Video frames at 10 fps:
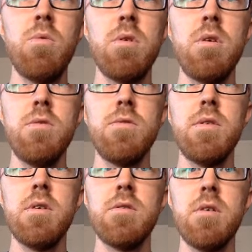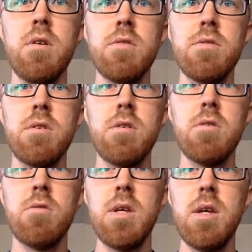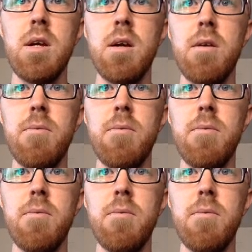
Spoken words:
use this also here.